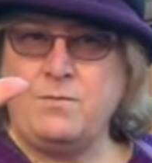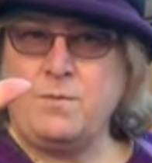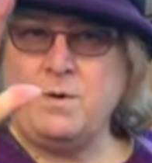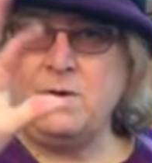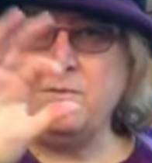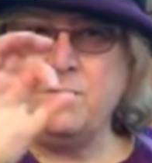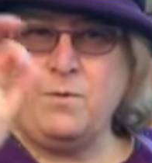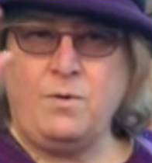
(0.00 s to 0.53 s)

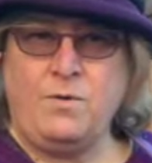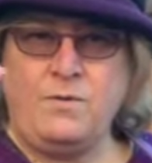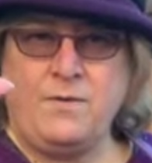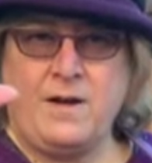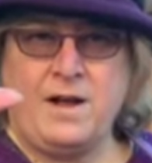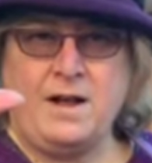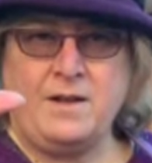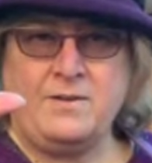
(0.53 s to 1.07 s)
1, 4,
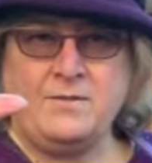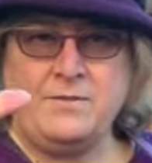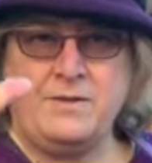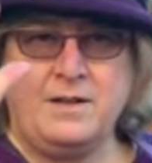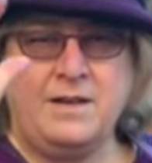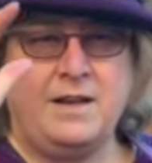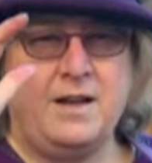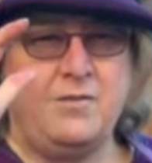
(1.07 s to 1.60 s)
5
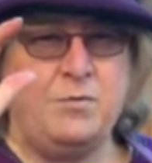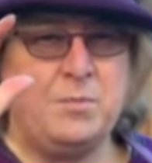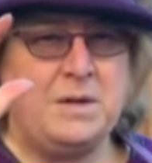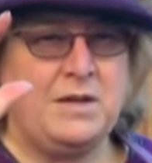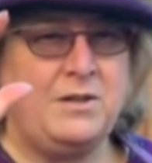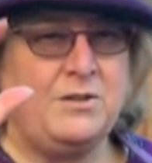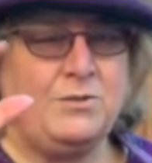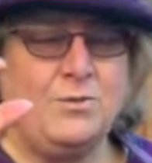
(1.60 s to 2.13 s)
in
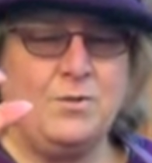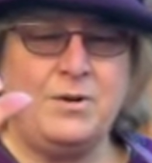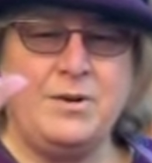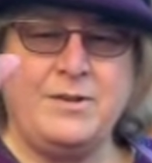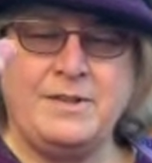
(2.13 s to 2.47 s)
alphabetical order.